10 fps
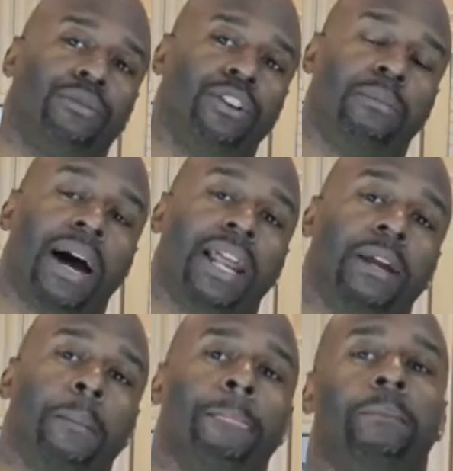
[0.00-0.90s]
for your
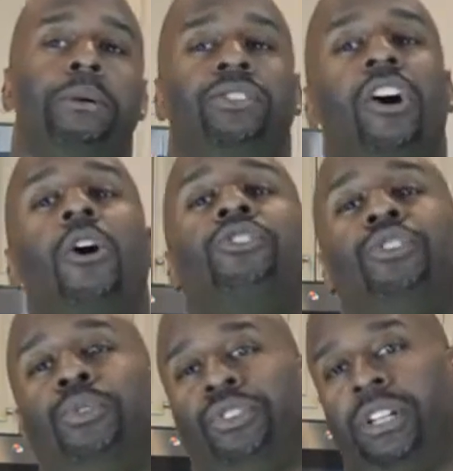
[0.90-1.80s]
body, but it's
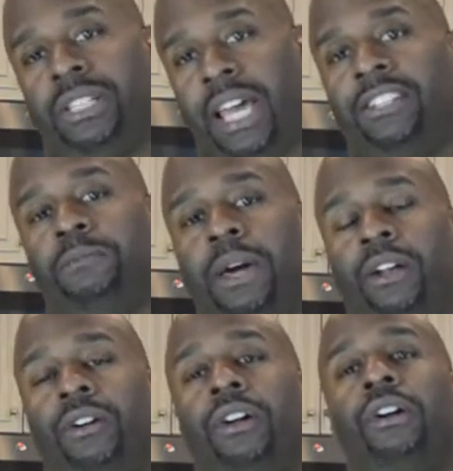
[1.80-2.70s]
also gonna taste
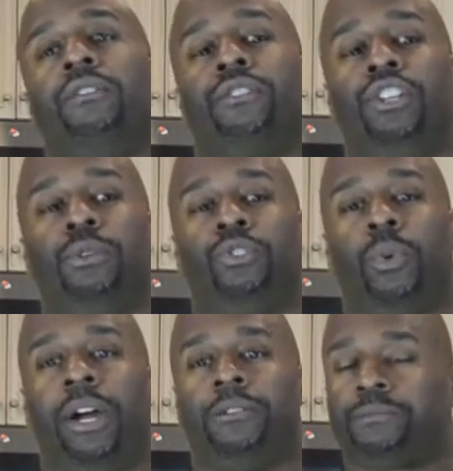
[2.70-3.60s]
better for you as
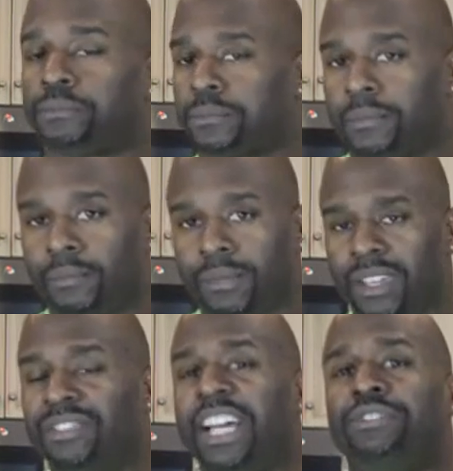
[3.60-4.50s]
well.
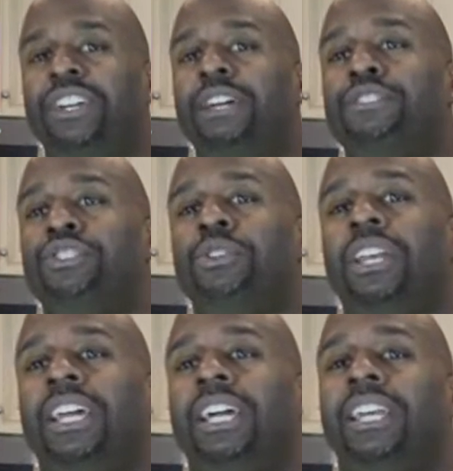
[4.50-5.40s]
Thanks again for
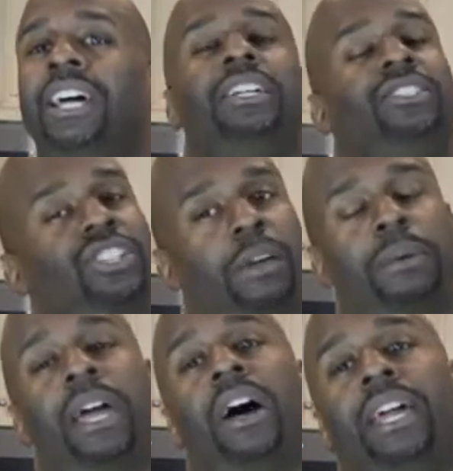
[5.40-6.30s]
tuning in. Check
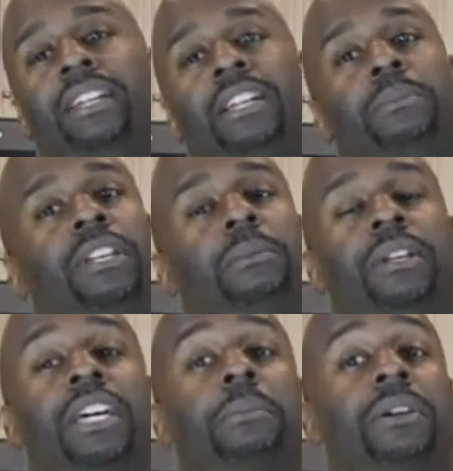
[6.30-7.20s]
me out at
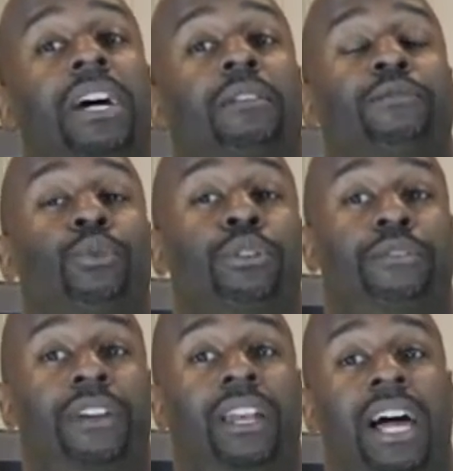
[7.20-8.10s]

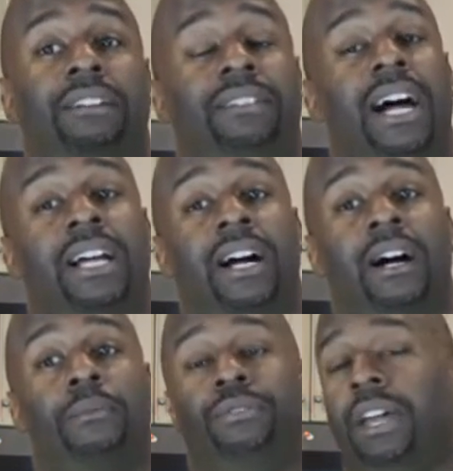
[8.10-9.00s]

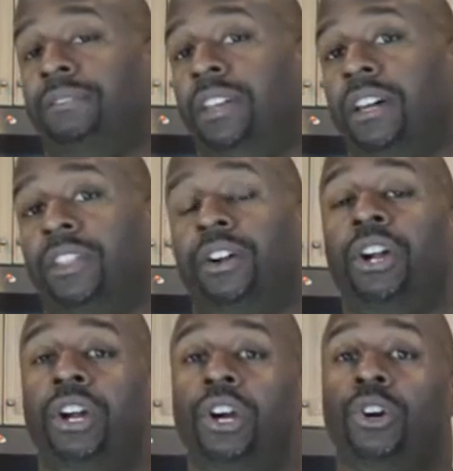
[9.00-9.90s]
www.forthefitlife.com. If you have any other
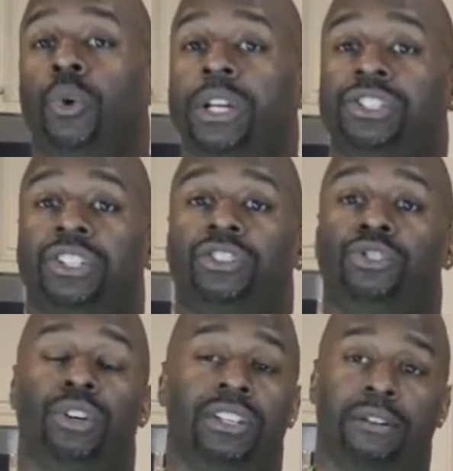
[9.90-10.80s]
questions,
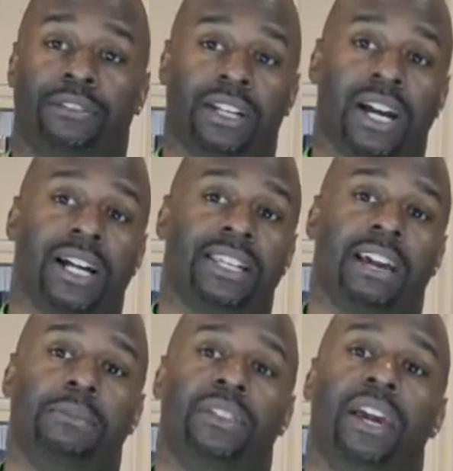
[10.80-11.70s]
you can definitely
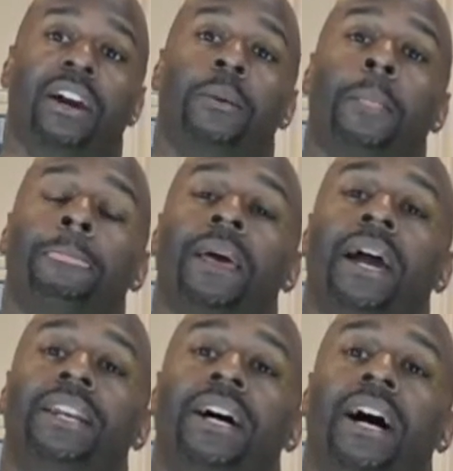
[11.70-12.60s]
contact me there.
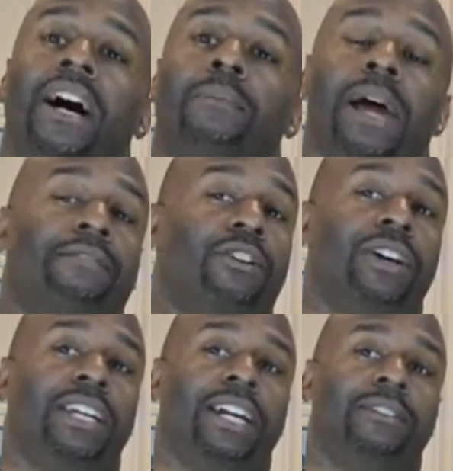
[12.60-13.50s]
And have a
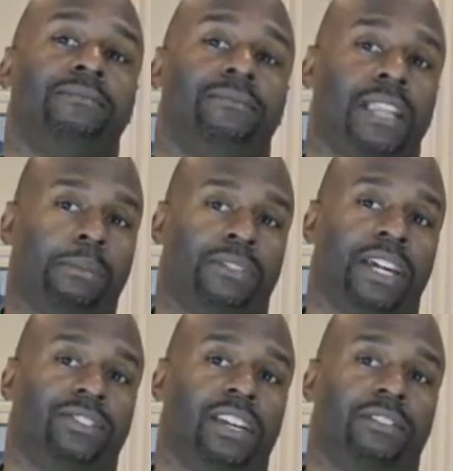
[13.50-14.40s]
great day. Happy
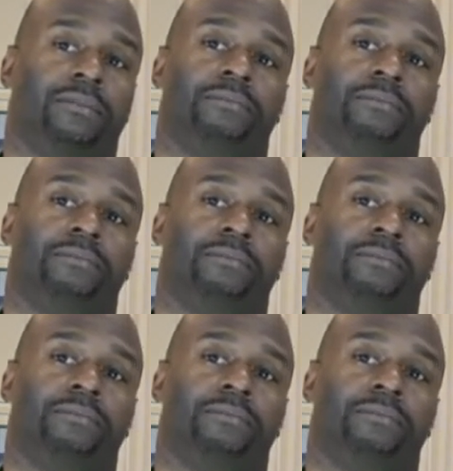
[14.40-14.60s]
Thanksgiving.